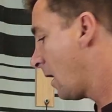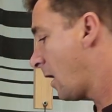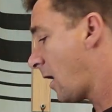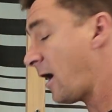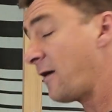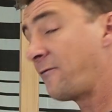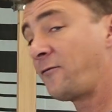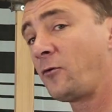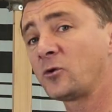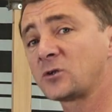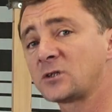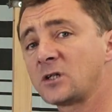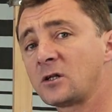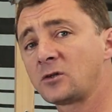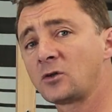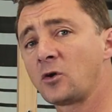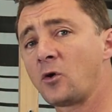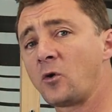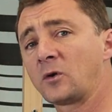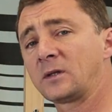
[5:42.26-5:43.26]
I've also
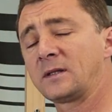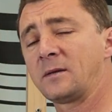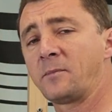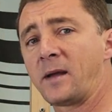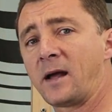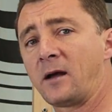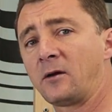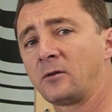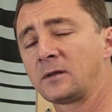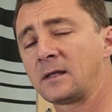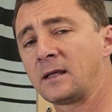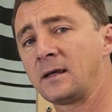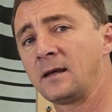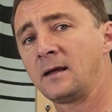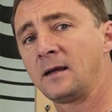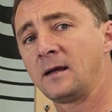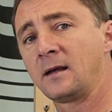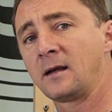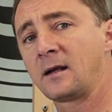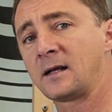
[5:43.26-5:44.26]
talked about
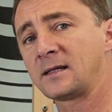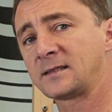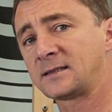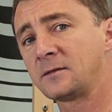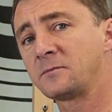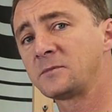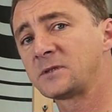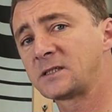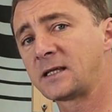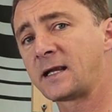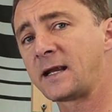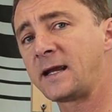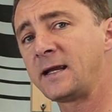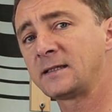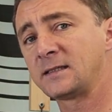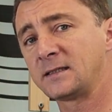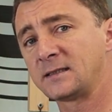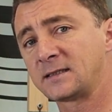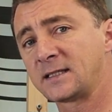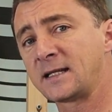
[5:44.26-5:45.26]
custom
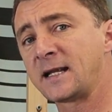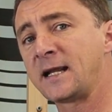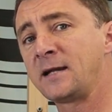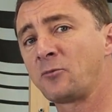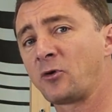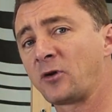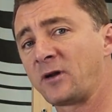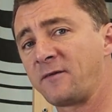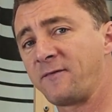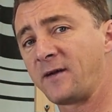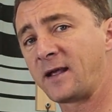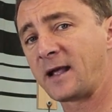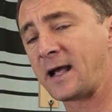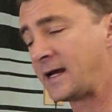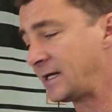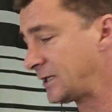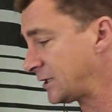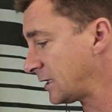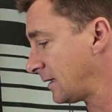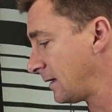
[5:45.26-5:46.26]
screens and screen
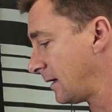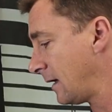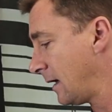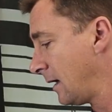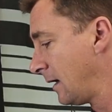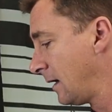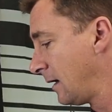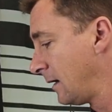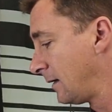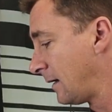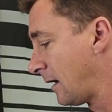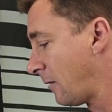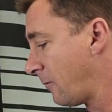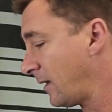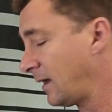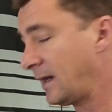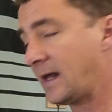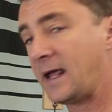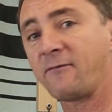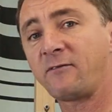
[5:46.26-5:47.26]
modification. Now,
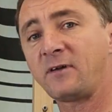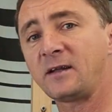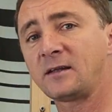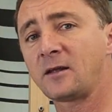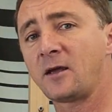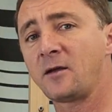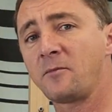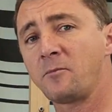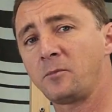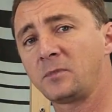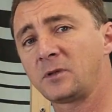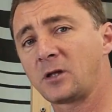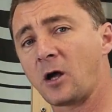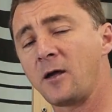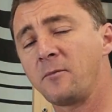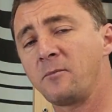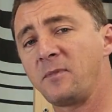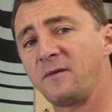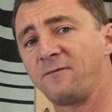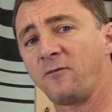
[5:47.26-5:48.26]
well, every
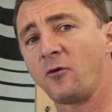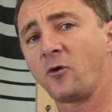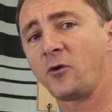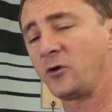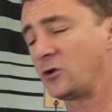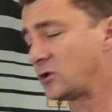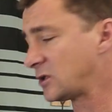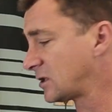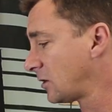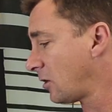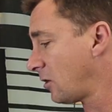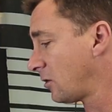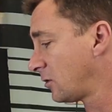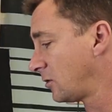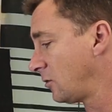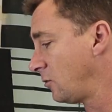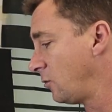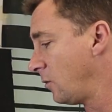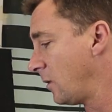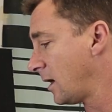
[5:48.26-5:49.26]
time before you
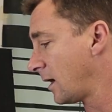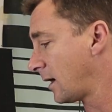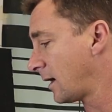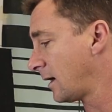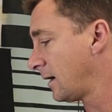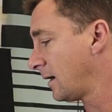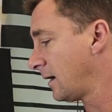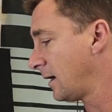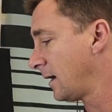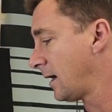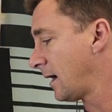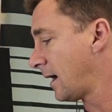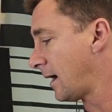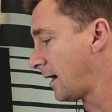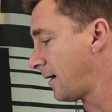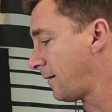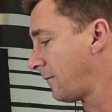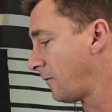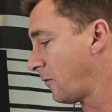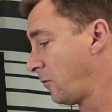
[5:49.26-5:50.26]
start to work,
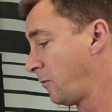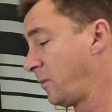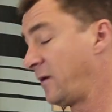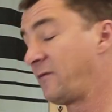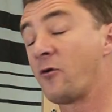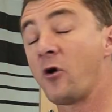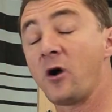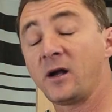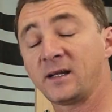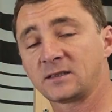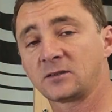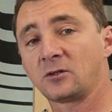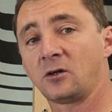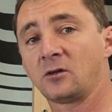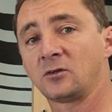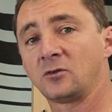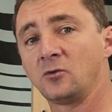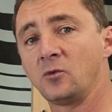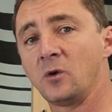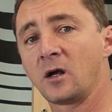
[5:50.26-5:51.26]
or before I
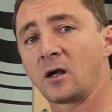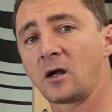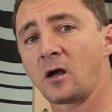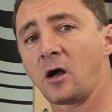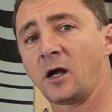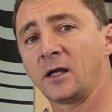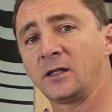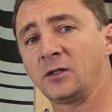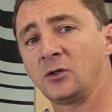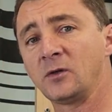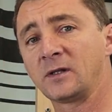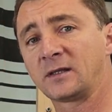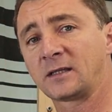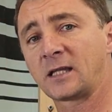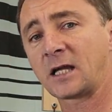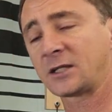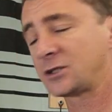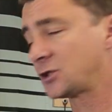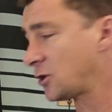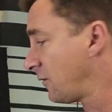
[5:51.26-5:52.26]
start to work, I do a
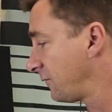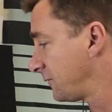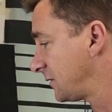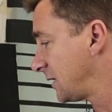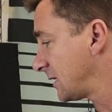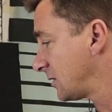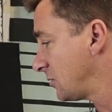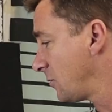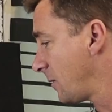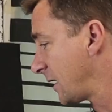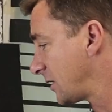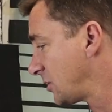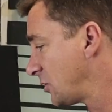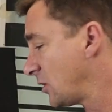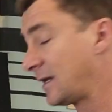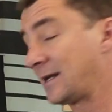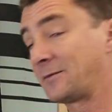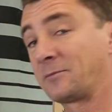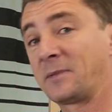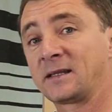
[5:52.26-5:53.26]
touch off just to make
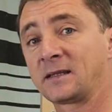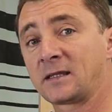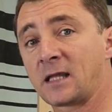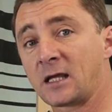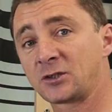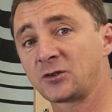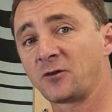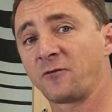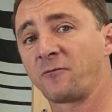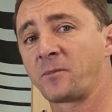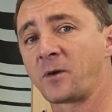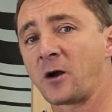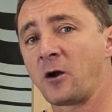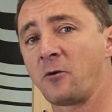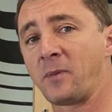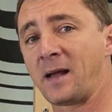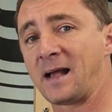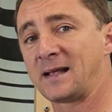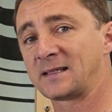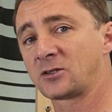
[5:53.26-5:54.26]
sure that my touch off
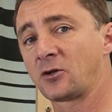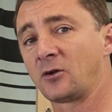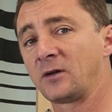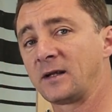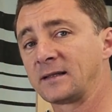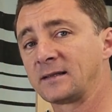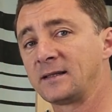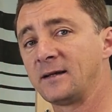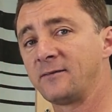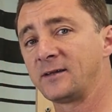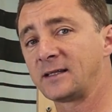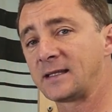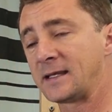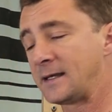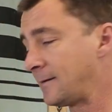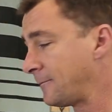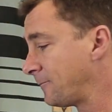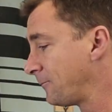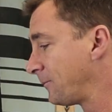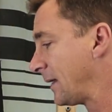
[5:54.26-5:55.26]
probe has
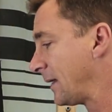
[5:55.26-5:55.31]
connectivity,